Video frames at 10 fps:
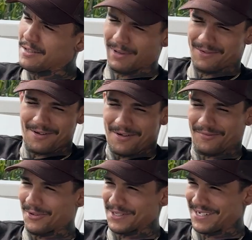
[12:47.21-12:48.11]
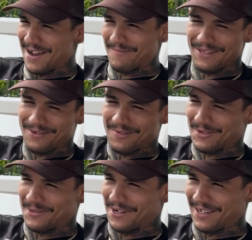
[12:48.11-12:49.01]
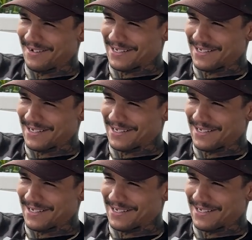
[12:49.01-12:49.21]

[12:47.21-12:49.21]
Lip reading: I'm like, no, of course not. I've been doing it for 20 years.